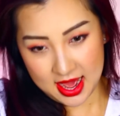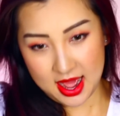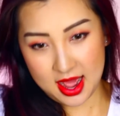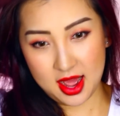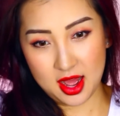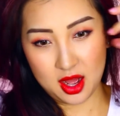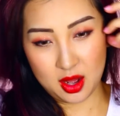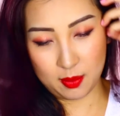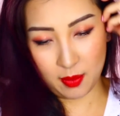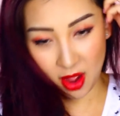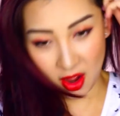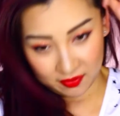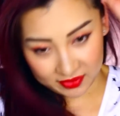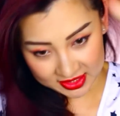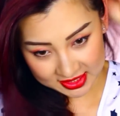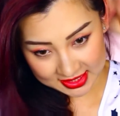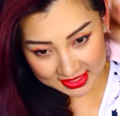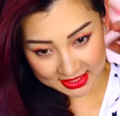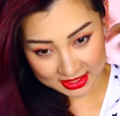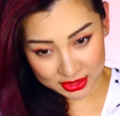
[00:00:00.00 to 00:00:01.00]

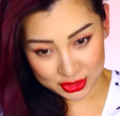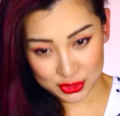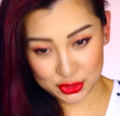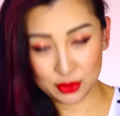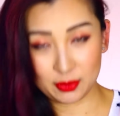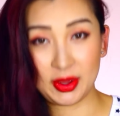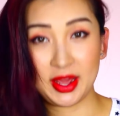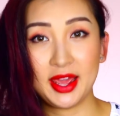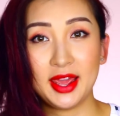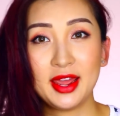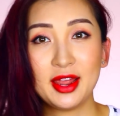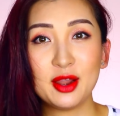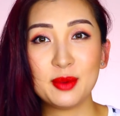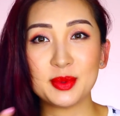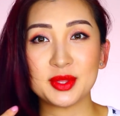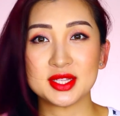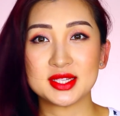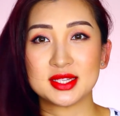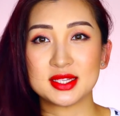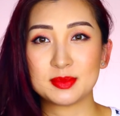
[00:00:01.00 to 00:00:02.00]
Obviously I need to do my hair,
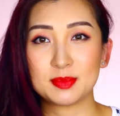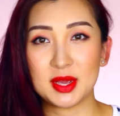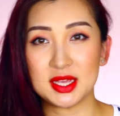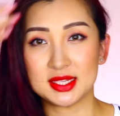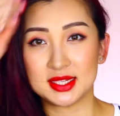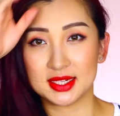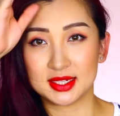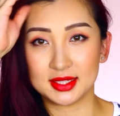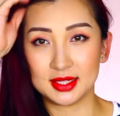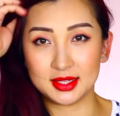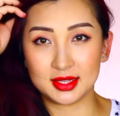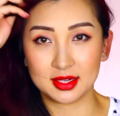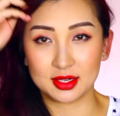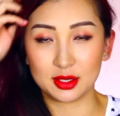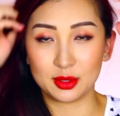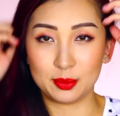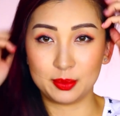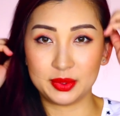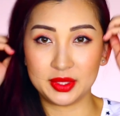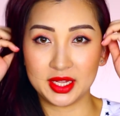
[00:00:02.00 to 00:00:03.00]
but this is basically the
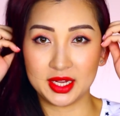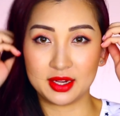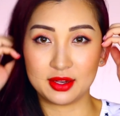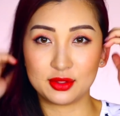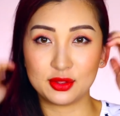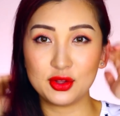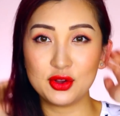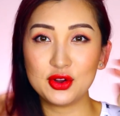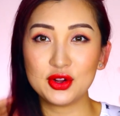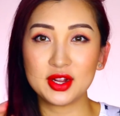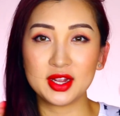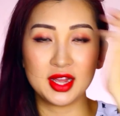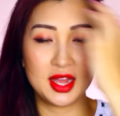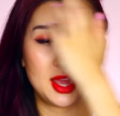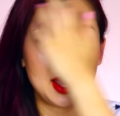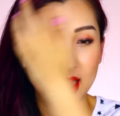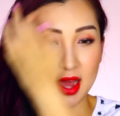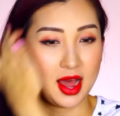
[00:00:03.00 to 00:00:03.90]
completed look.